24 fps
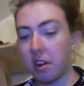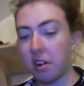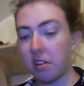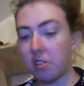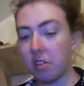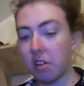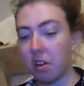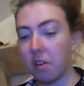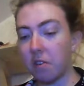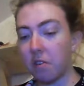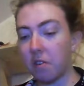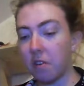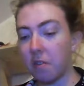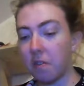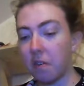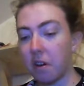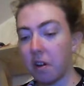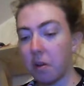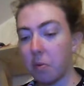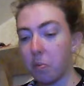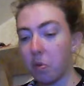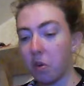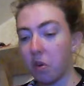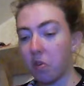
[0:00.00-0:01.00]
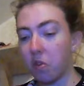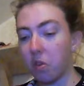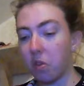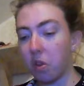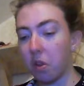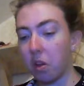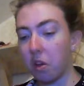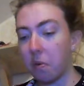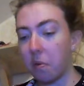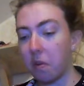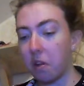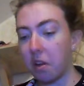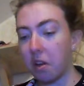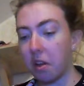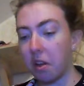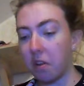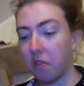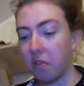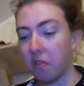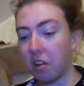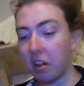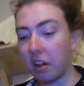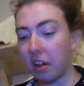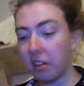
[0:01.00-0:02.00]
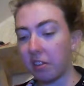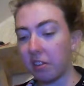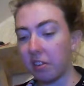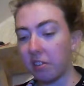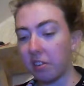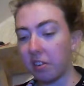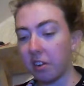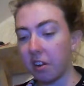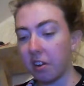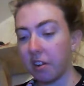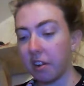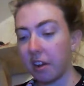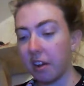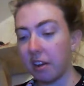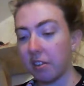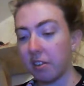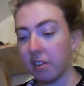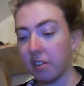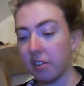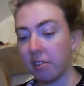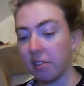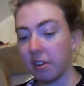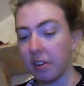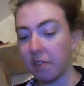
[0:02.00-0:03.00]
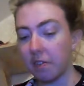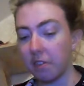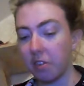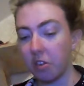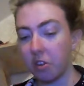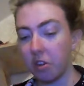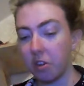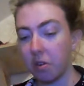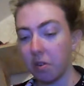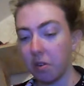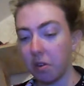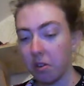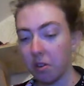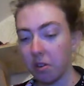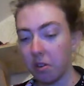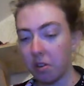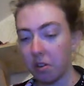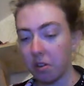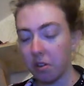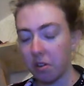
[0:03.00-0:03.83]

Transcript: Denisov, Nevada brothel owner and reality star, dies at 72.